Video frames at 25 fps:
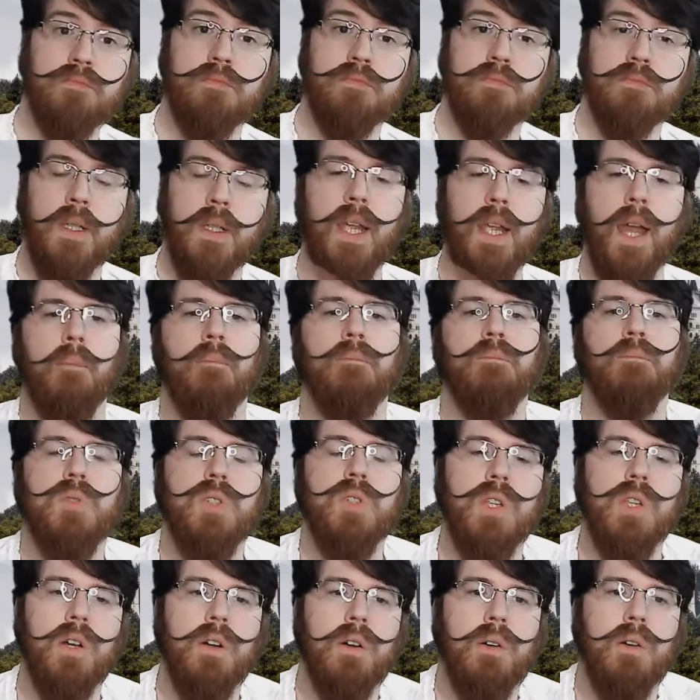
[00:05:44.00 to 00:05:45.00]
But yeah,
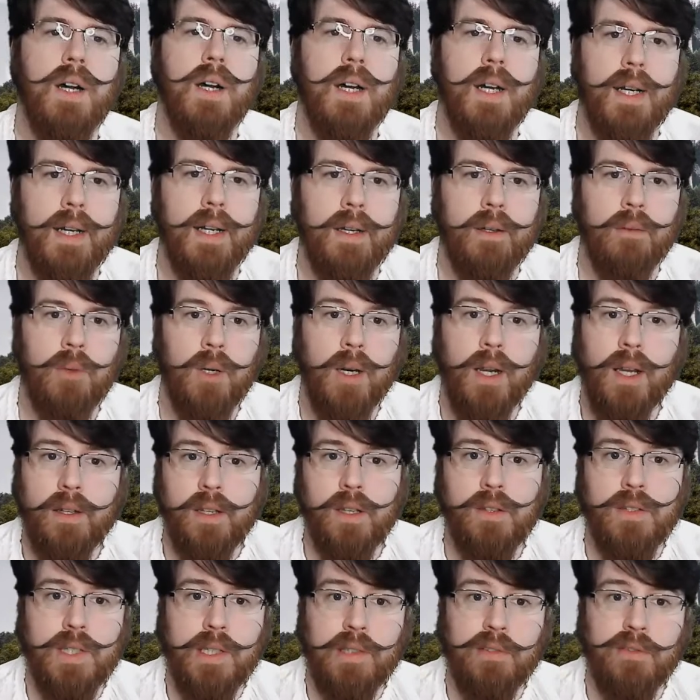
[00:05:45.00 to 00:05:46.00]
so, we're not
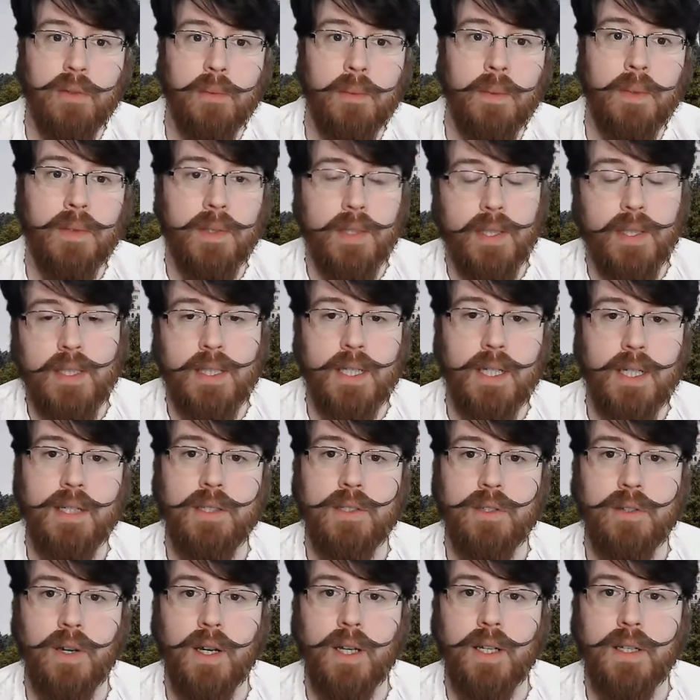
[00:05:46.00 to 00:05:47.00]
using vermouth in
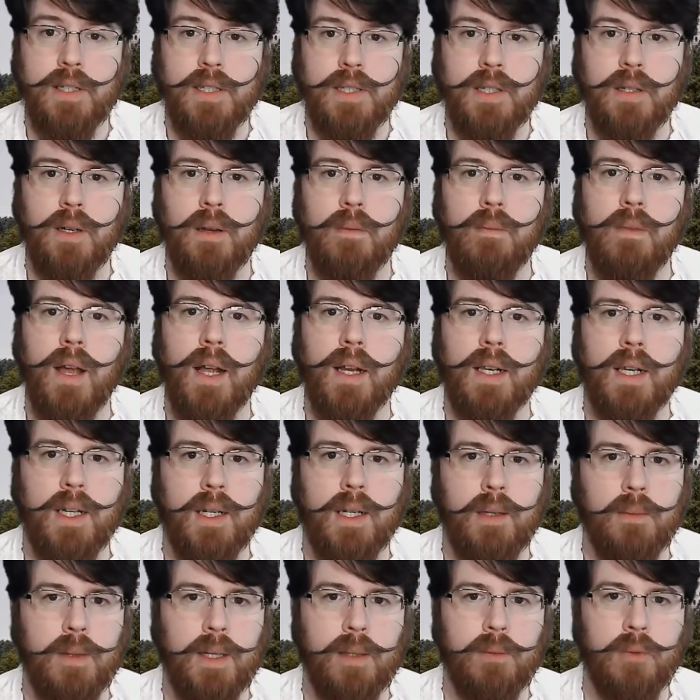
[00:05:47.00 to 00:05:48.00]
today's drink, so I'm not going
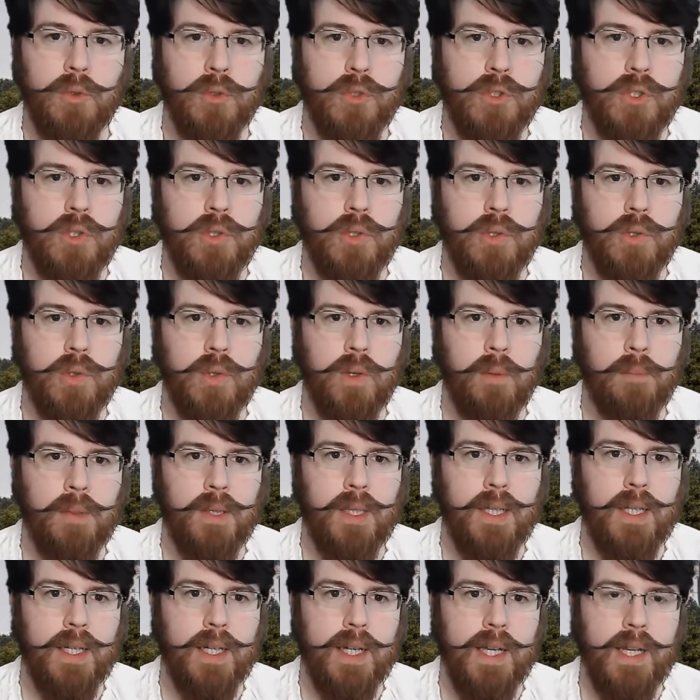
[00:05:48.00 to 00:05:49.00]
to be able to
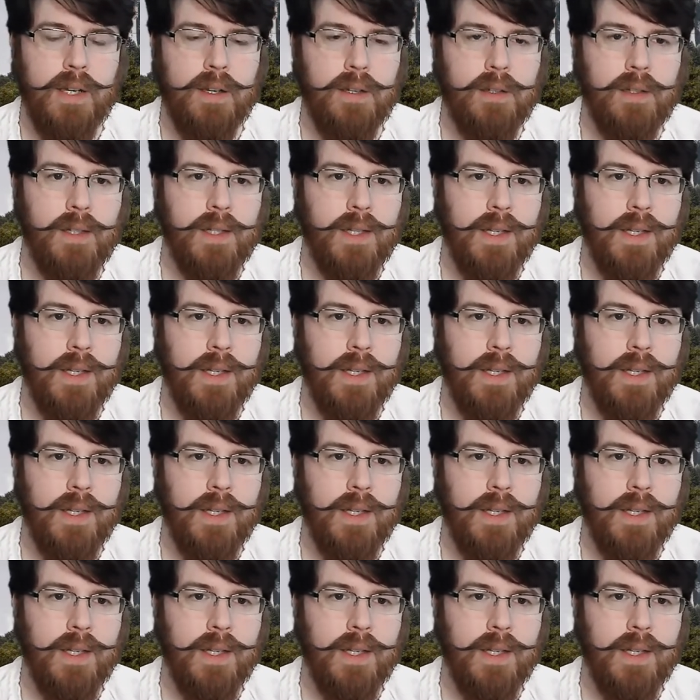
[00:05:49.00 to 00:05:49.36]
apply